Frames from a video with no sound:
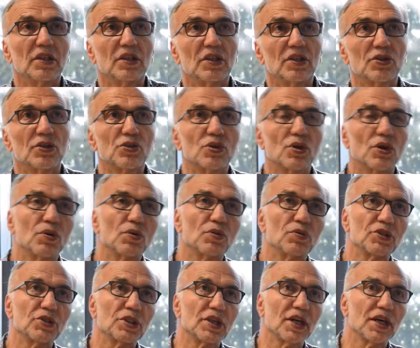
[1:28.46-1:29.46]
So
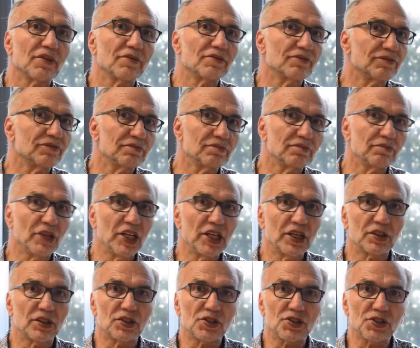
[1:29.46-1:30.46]
we have made a
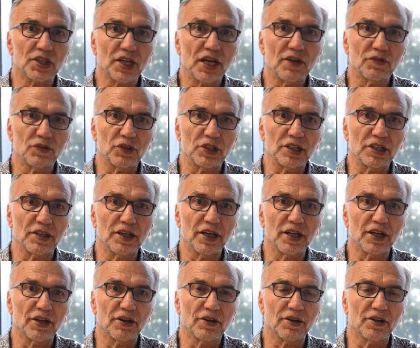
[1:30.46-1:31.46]
discovery
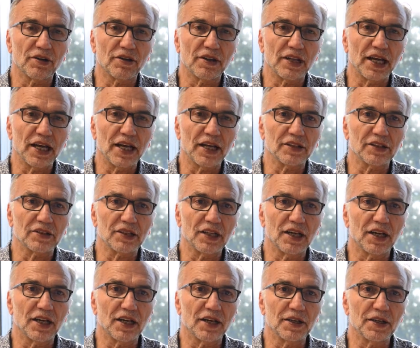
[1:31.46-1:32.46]
there that
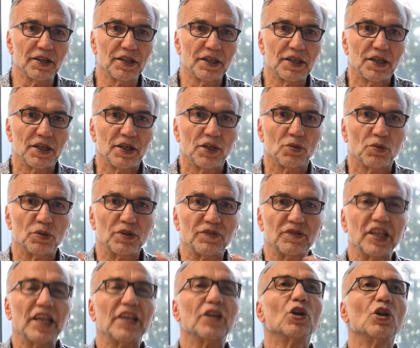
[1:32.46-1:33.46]
we've
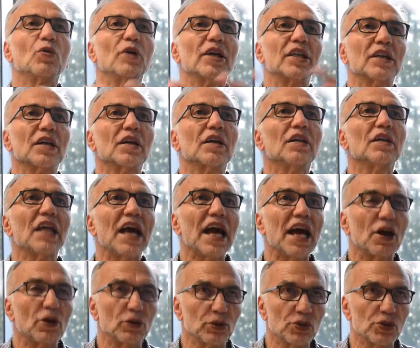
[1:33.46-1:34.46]
taken away the
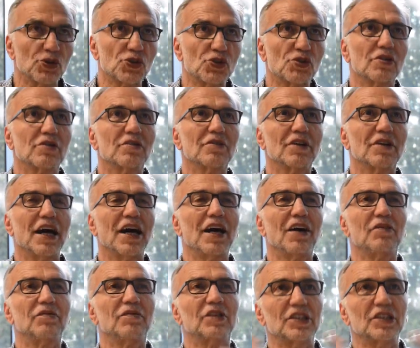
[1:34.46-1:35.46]
clouds
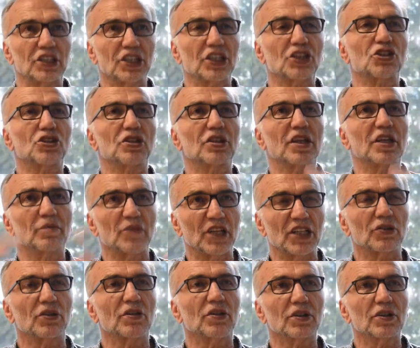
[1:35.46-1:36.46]
of addiction and
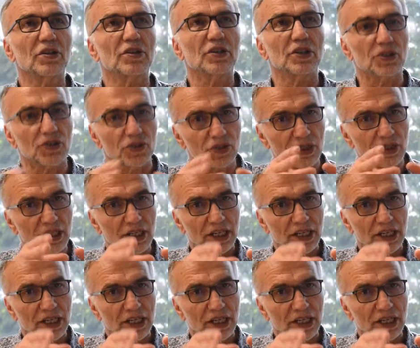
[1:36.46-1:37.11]
mental illness